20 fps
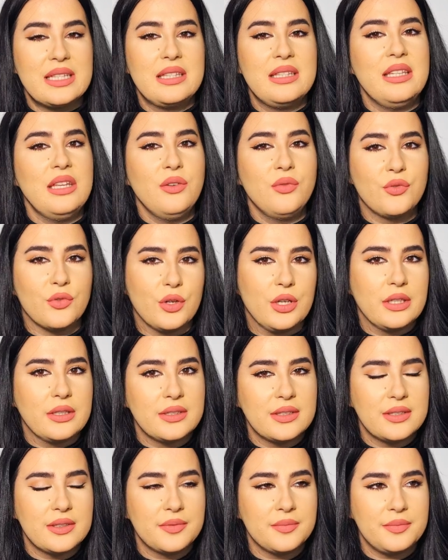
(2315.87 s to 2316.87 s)

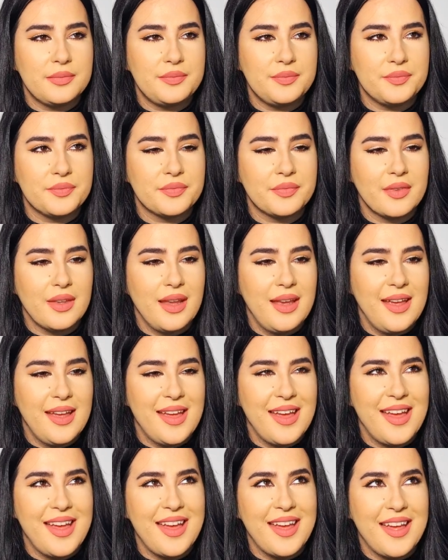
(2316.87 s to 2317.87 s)
different,
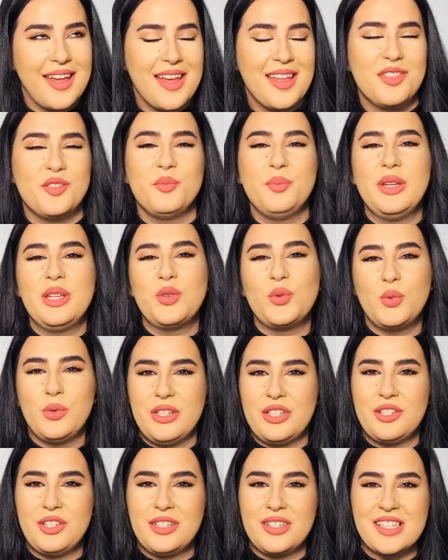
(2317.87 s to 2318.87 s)
and a bit
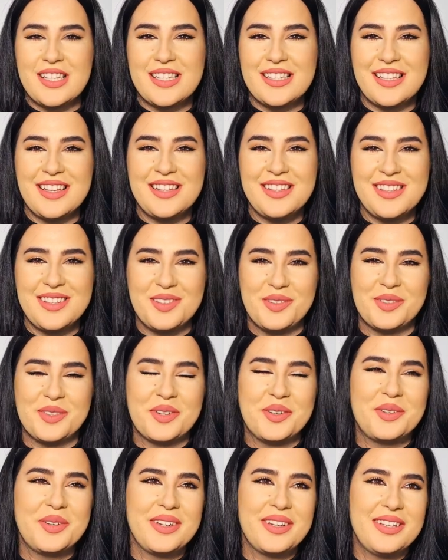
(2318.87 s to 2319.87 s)
witchy in a sense, you
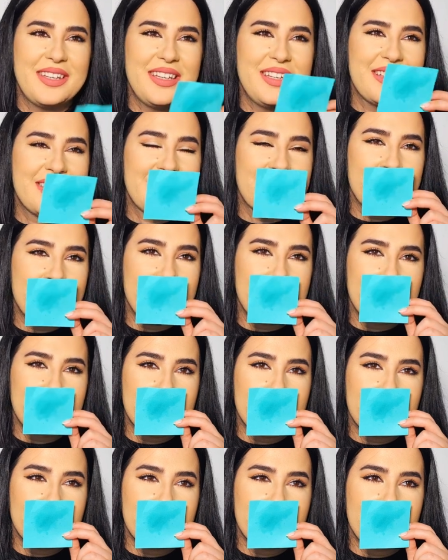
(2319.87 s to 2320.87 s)
know? It's,
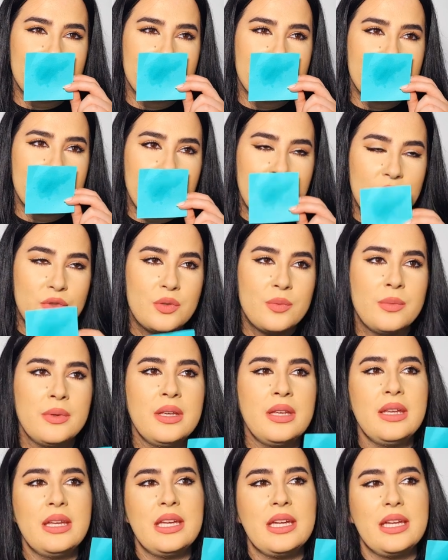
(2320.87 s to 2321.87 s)
to
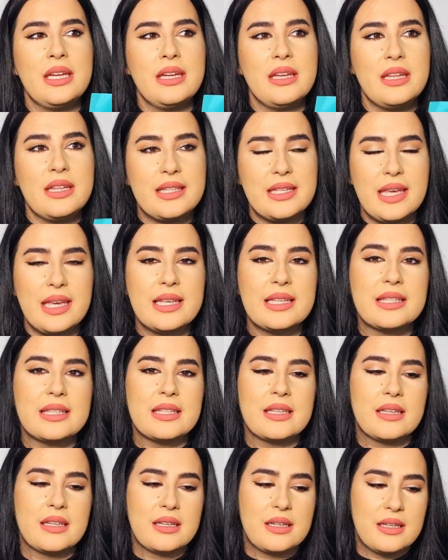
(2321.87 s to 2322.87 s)
me, it takes
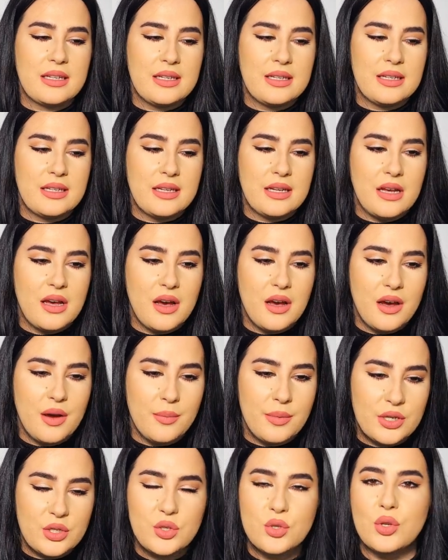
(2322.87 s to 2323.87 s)
a
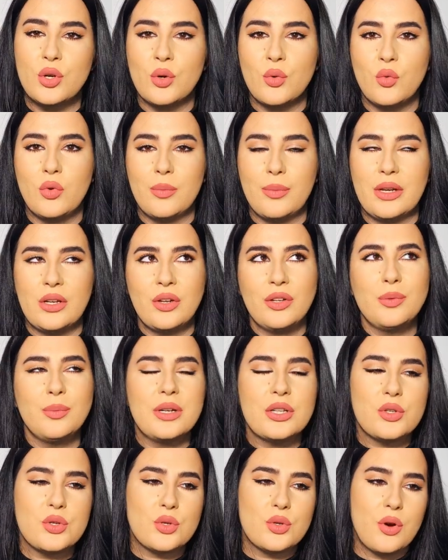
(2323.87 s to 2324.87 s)
mature woman, not
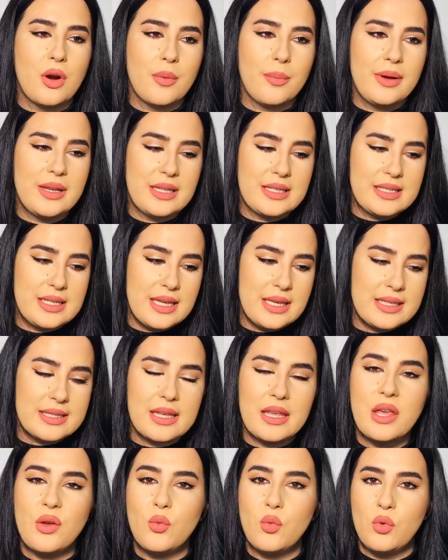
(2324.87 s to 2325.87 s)
mature, but it takes
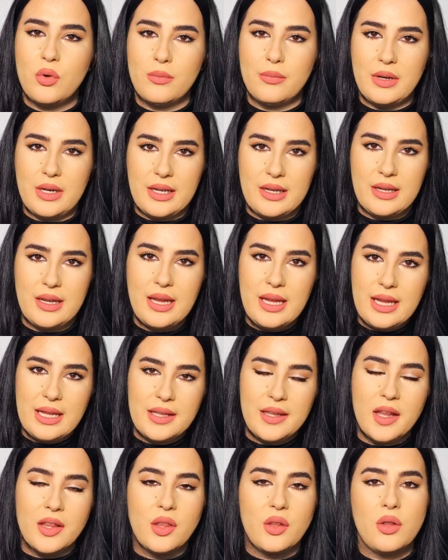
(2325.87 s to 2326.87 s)
a woman
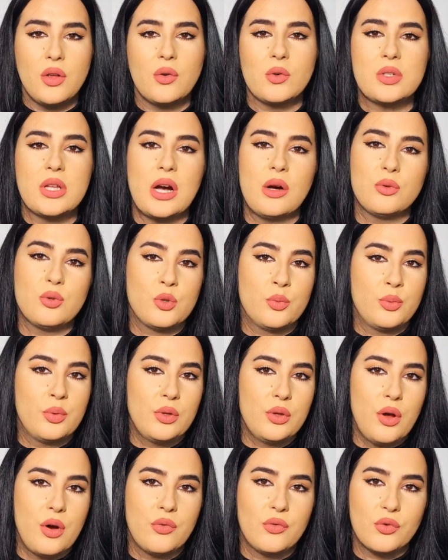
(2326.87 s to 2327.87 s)
that knows how to
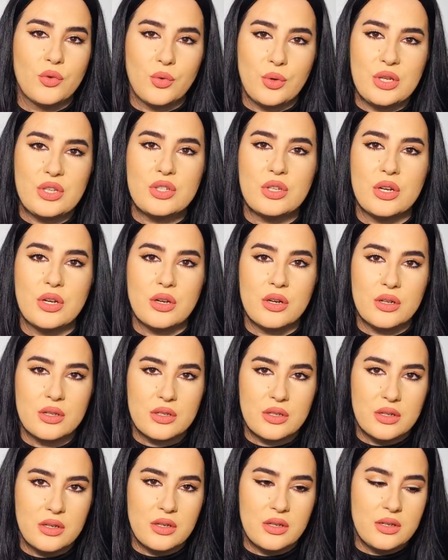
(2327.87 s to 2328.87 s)
pull off richer,
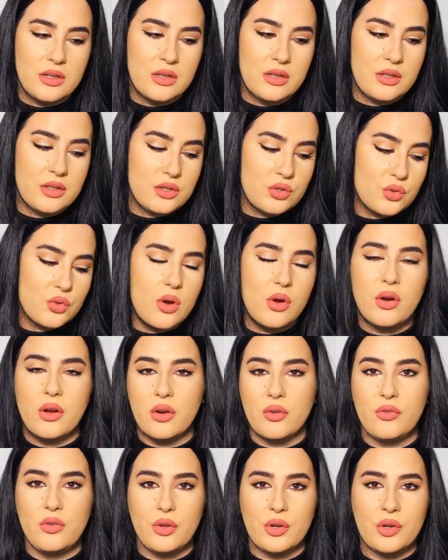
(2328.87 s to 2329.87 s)
uh,
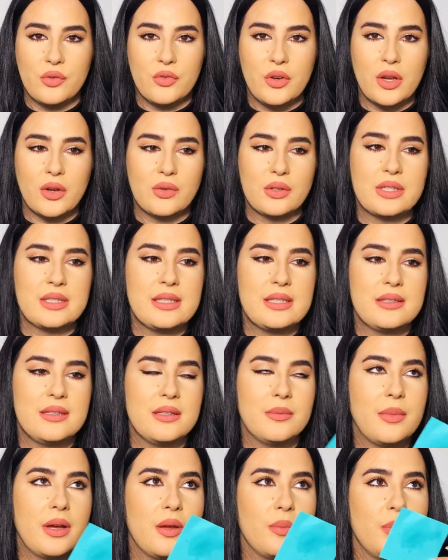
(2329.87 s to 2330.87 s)
stronger floral fragrances,
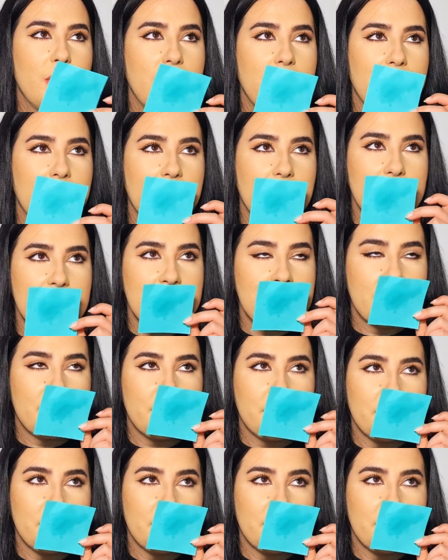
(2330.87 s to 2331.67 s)
in my opinion. It's,